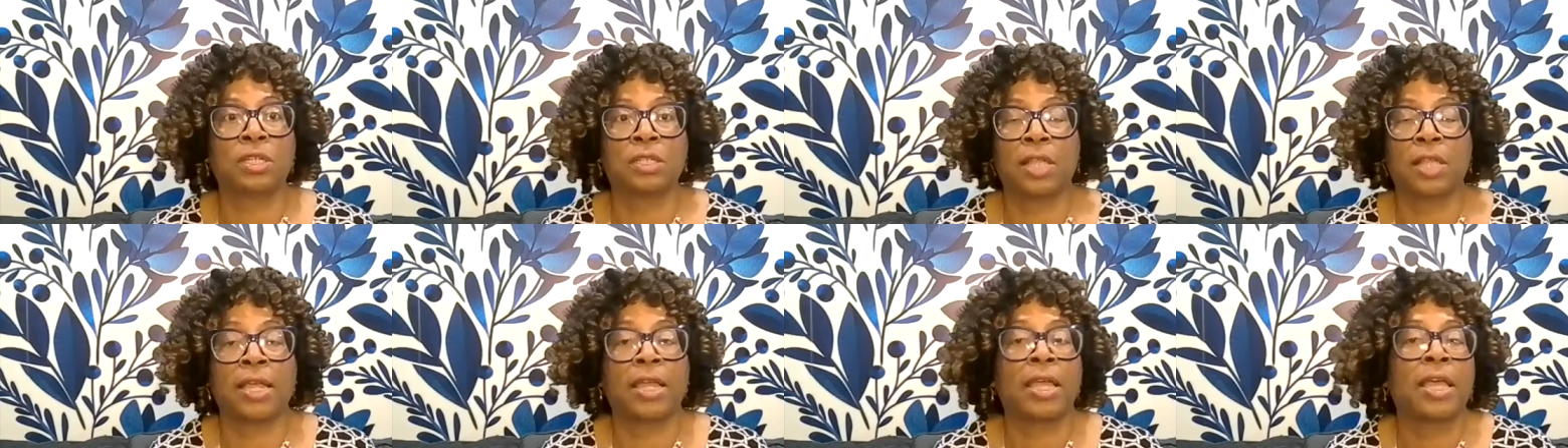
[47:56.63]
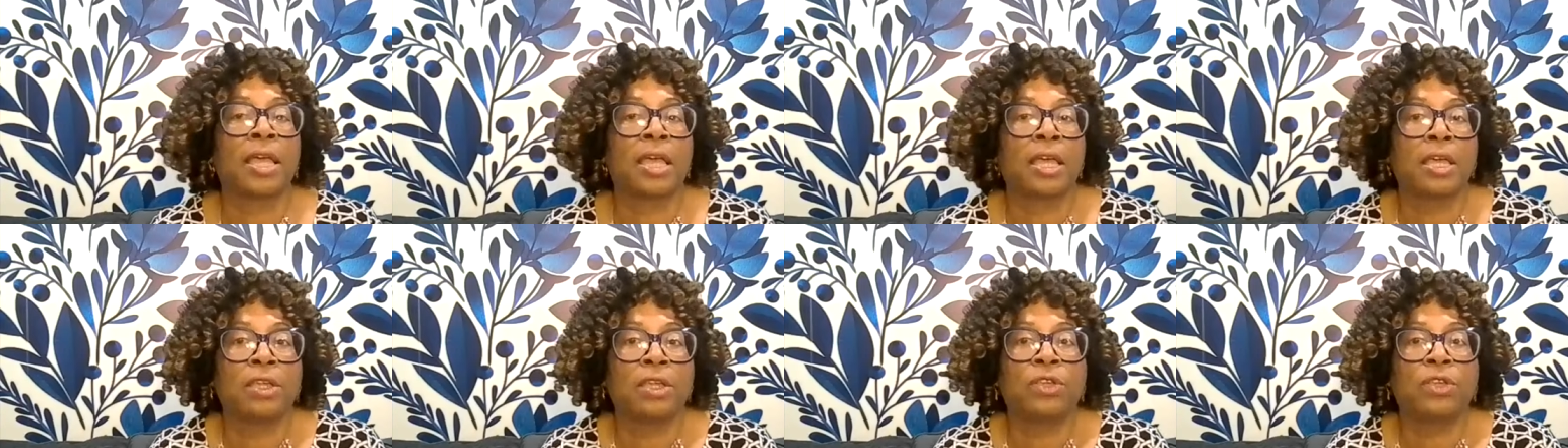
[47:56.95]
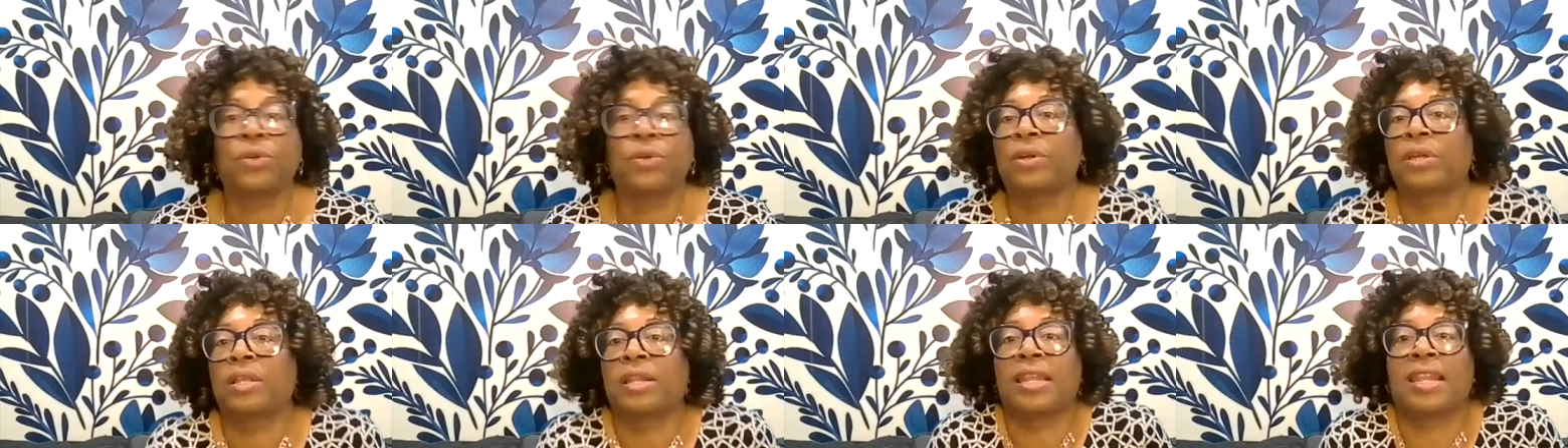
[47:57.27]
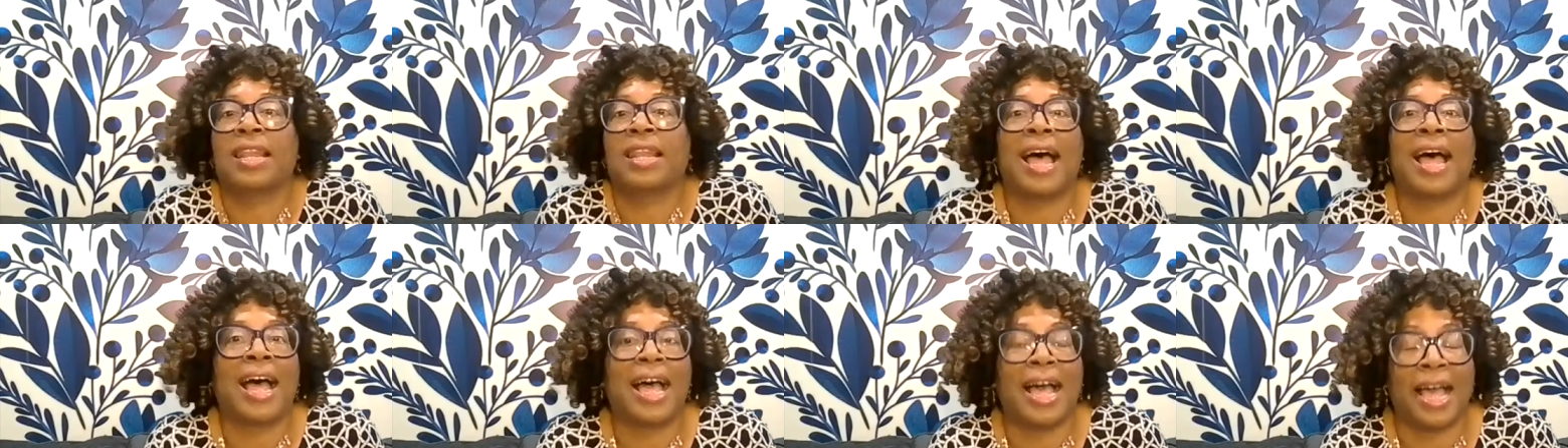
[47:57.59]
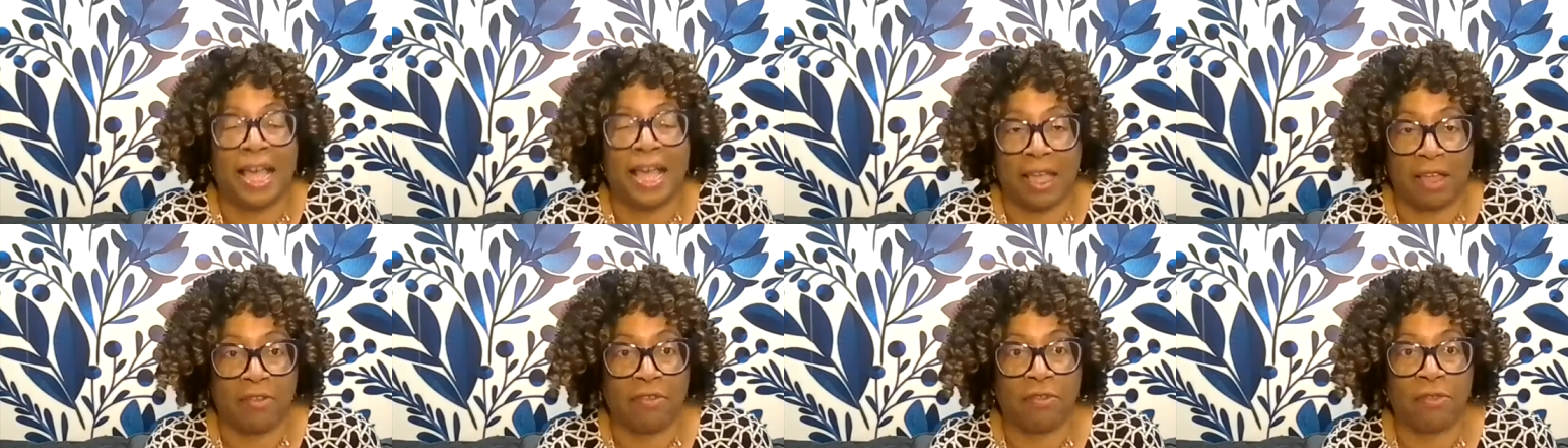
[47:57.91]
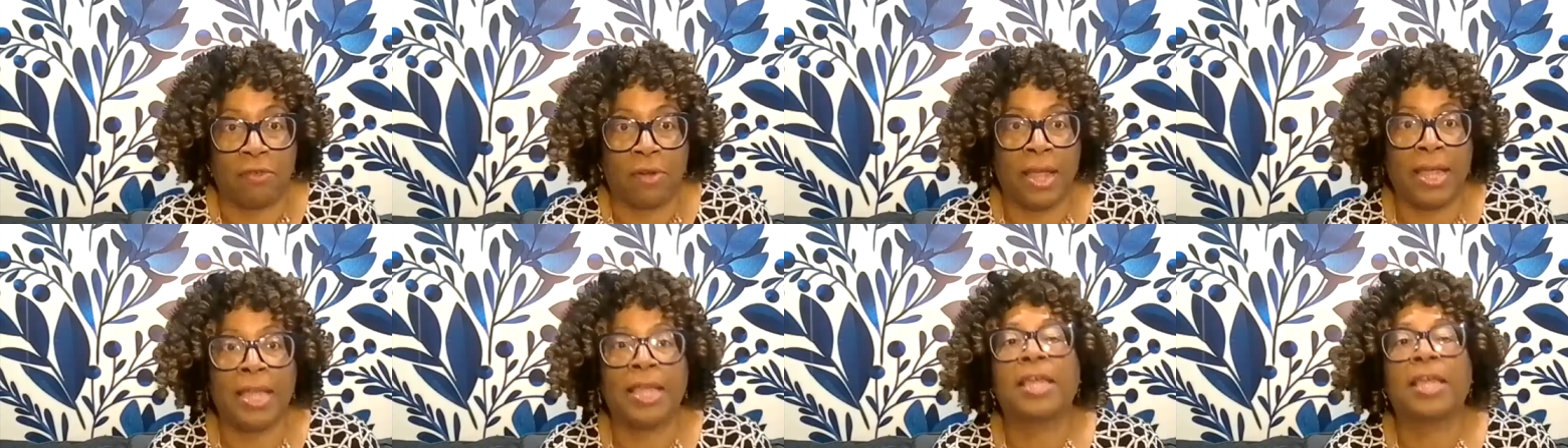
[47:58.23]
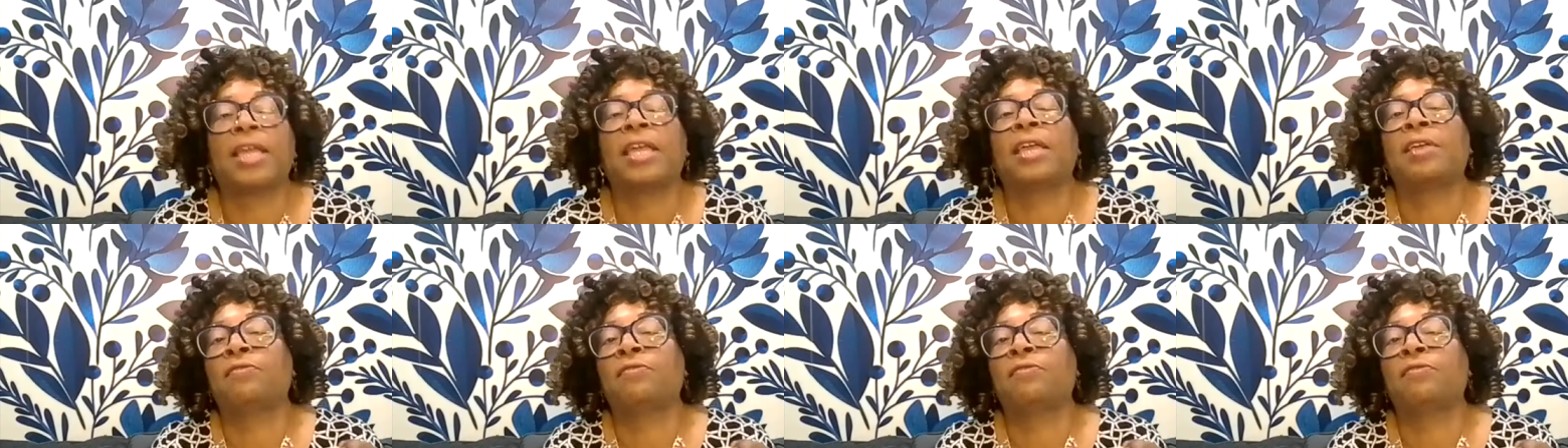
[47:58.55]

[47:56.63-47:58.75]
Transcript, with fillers: It's like, you're alive, right?